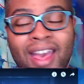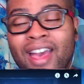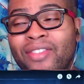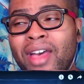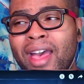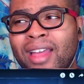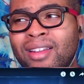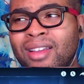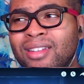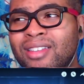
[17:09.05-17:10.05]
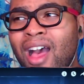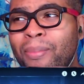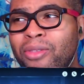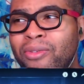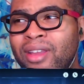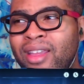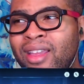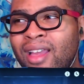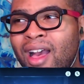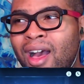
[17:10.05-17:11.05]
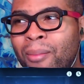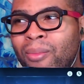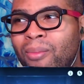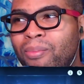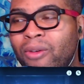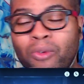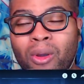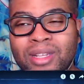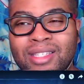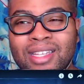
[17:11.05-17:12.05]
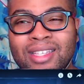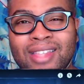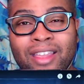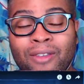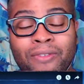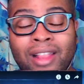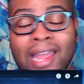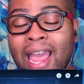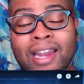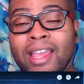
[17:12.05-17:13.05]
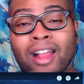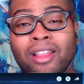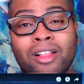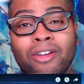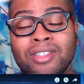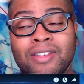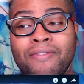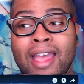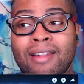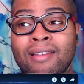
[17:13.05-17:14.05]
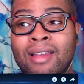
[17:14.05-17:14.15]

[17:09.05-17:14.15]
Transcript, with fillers: and then top 3 performances that you feel like any Kelly Clarkson fan